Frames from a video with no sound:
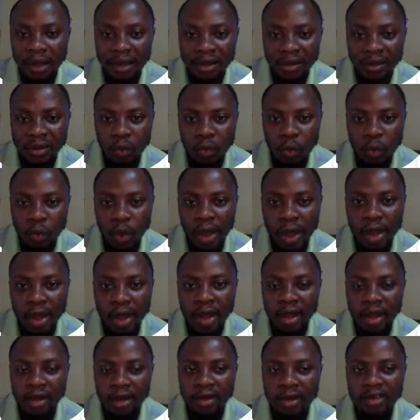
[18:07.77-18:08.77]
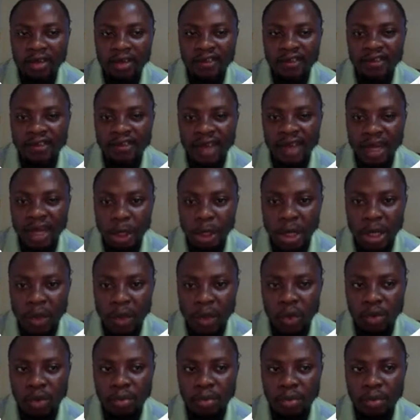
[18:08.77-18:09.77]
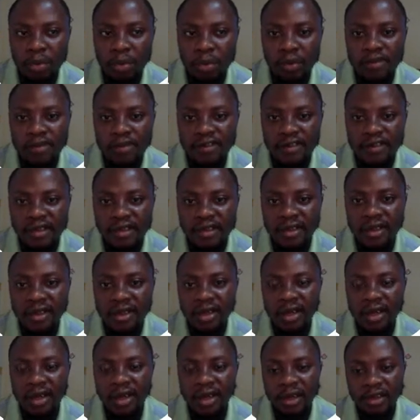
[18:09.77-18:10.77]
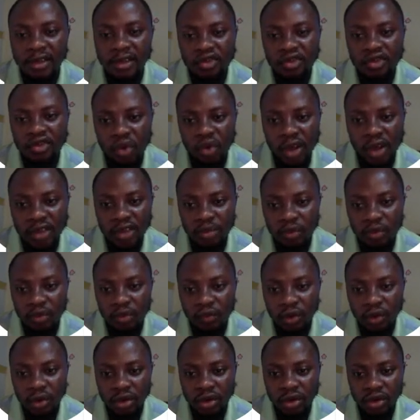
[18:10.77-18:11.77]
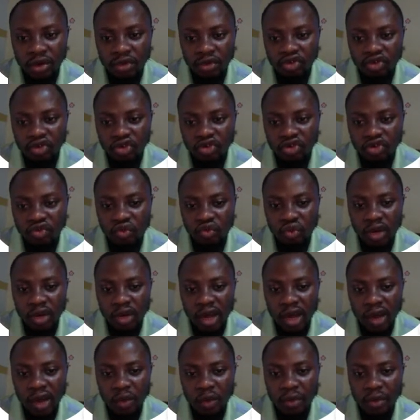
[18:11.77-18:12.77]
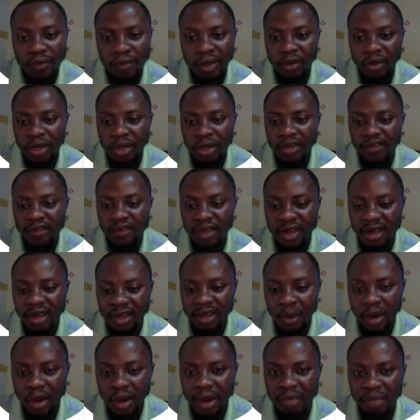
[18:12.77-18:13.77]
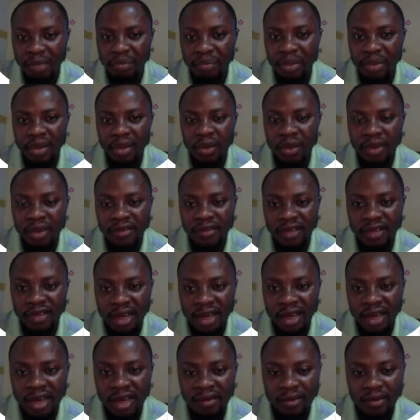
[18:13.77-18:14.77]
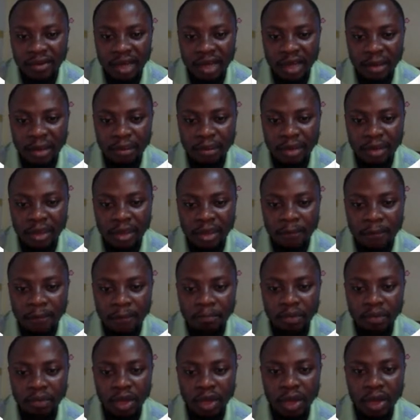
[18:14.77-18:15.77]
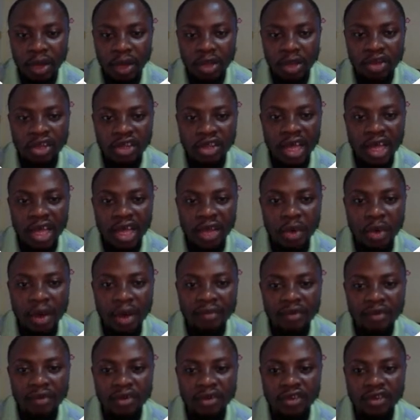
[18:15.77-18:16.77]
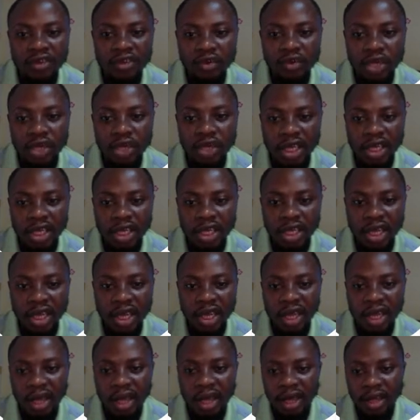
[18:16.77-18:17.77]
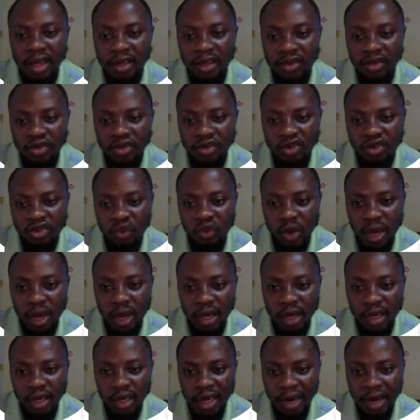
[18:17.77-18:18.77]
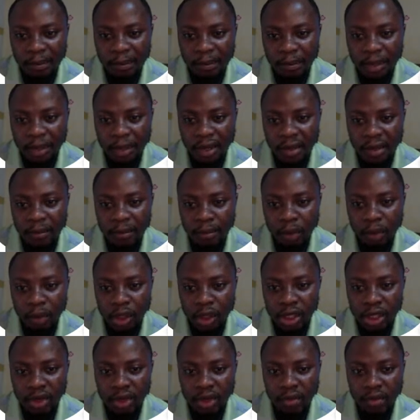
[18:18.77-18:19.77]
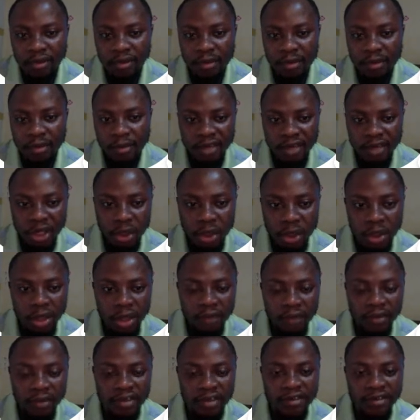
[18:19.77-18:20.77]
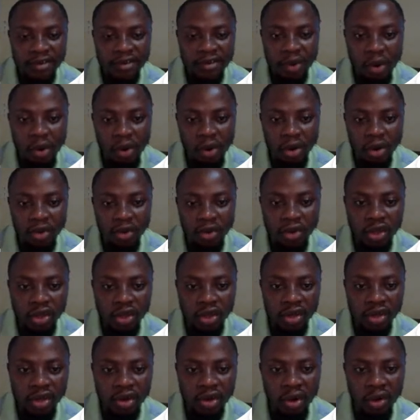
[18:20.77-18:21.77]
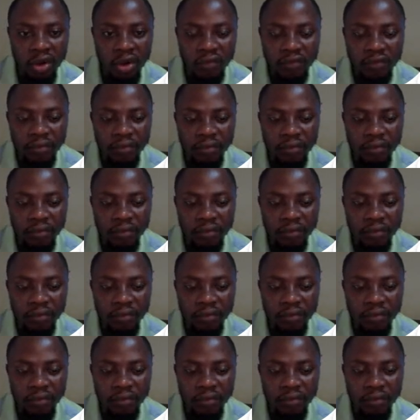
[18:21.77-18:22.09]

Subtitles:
where this is actually what people will see. So let's move on. You just scroll down. We've actually select our campaign. We are still at the level of the campaign. Here you have nothing to check here. You just look at campaign budget optimization. If it is on, you turn it off,